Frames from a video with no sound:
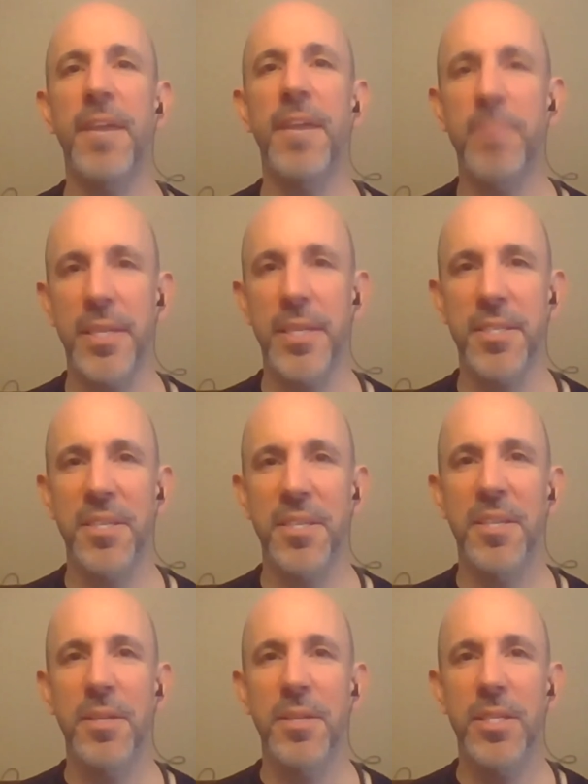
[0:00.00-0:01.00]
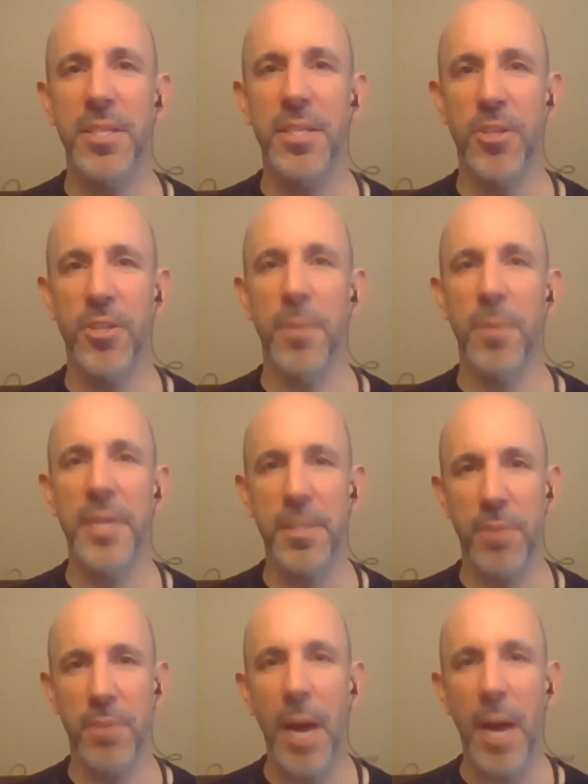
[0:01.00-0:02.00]
minutes determining the
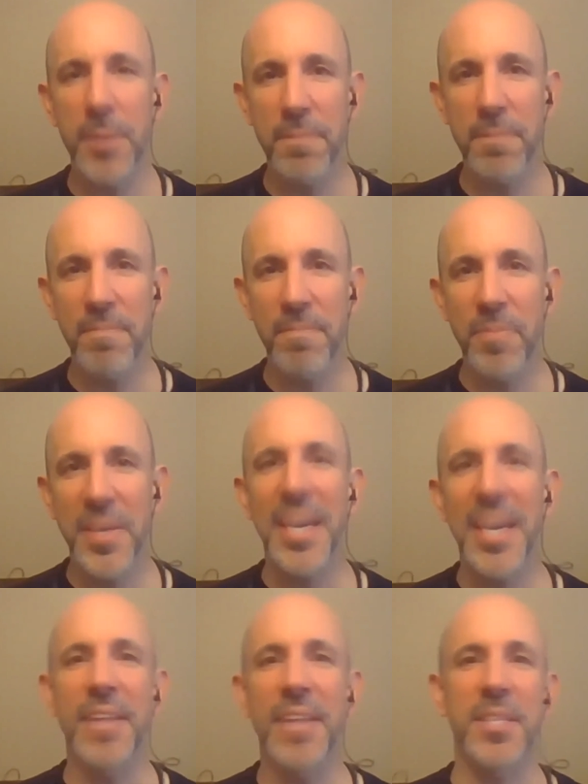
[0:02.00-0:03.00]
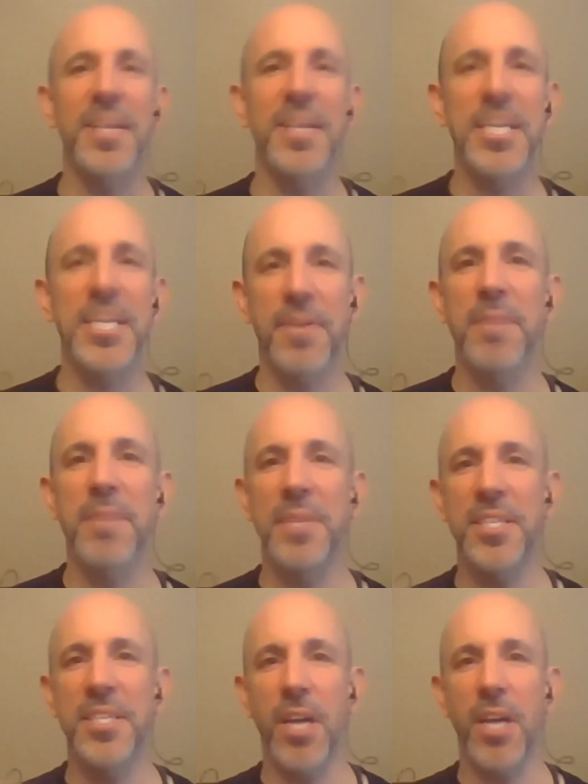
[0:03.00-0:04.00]
problem and then the last 5 minutes
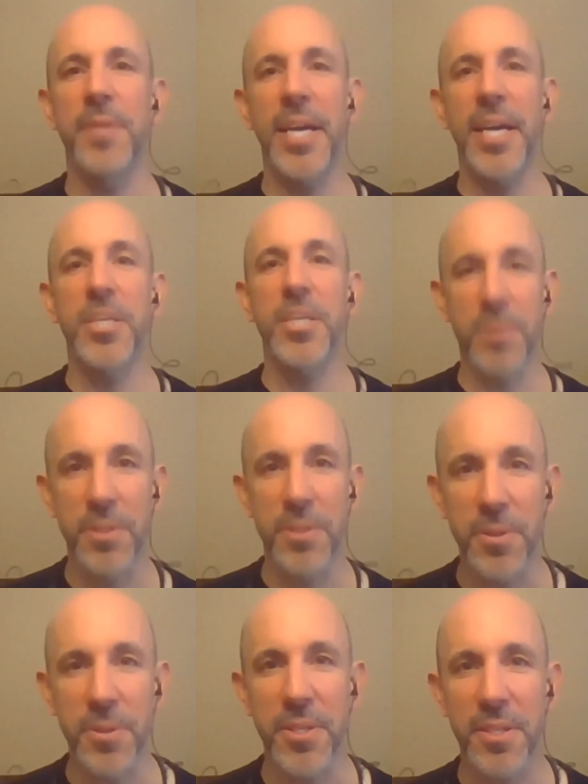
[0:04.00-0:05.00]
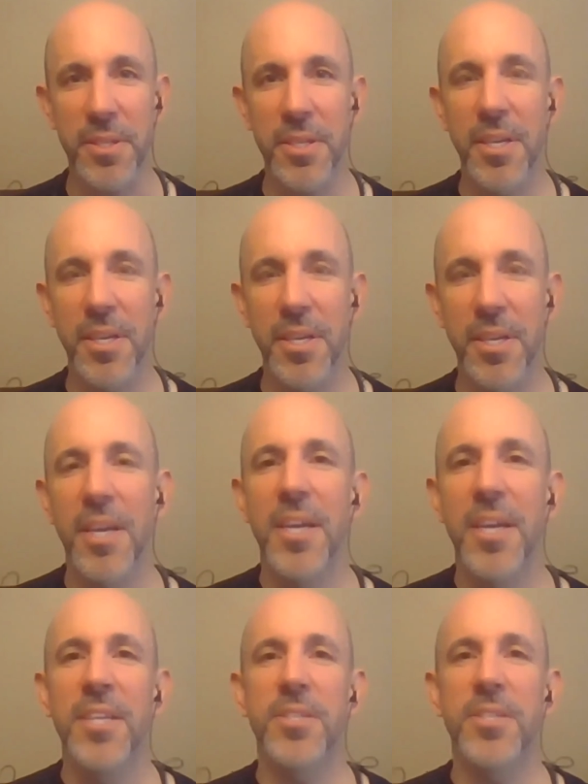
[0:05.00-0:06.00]
on the actual solution.
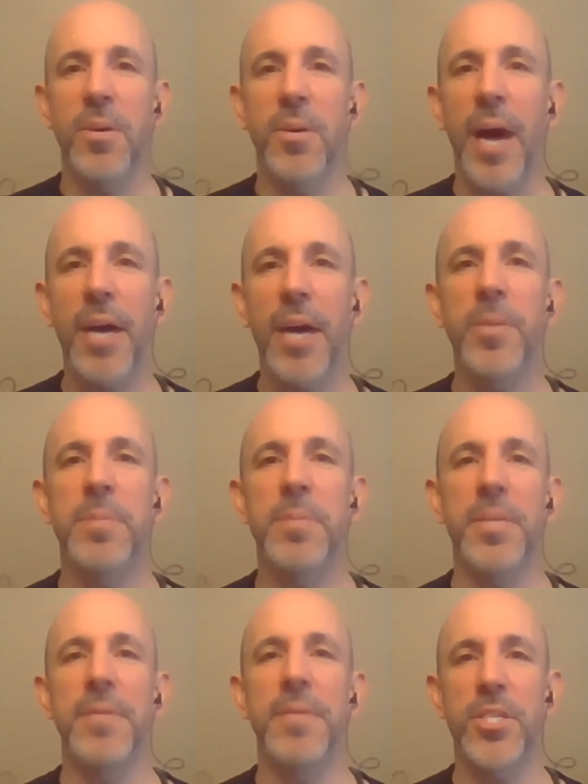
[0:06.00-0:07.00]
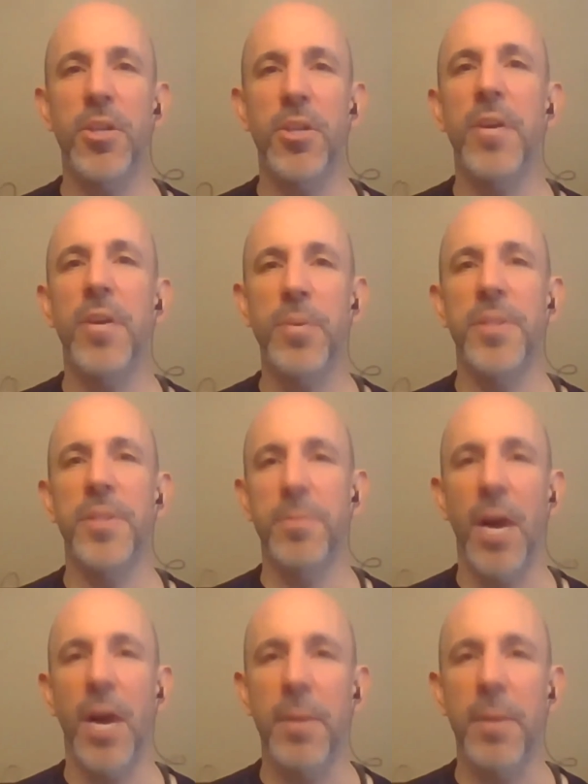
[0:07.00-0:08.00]
So I always believe in starting with the
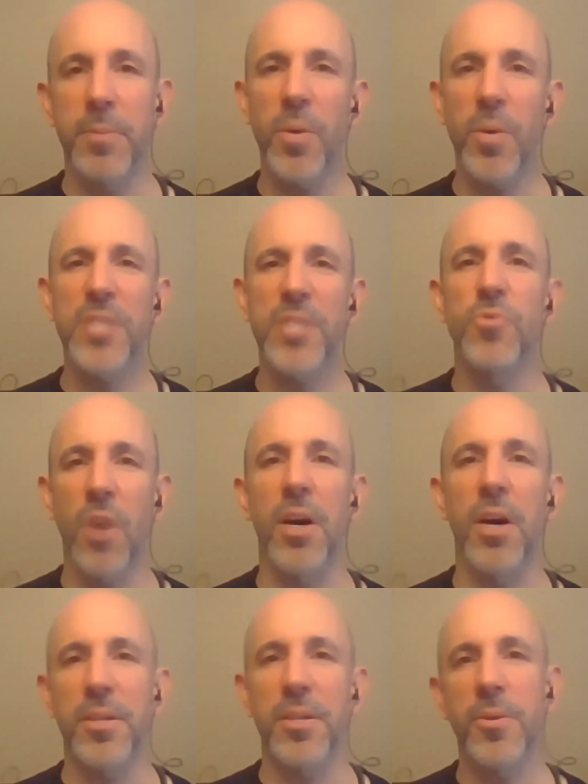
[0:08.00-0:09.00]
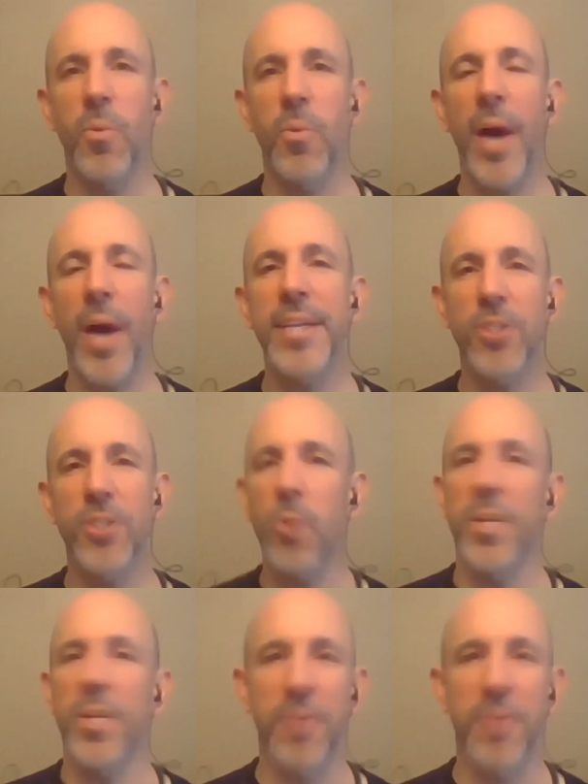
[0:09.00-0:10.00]
problem. What's wrong? Why don't we
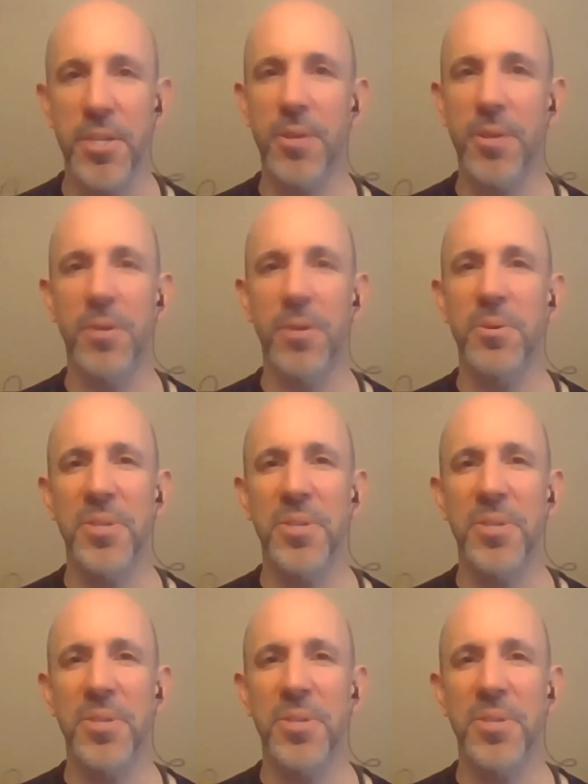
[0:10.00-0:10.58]
crush our goals?